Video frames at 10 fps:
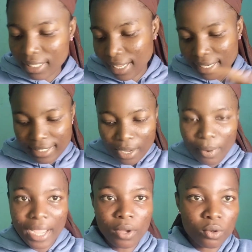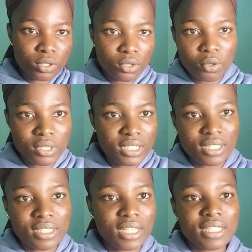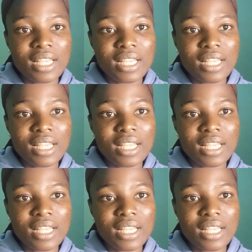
That is how I got all these designs.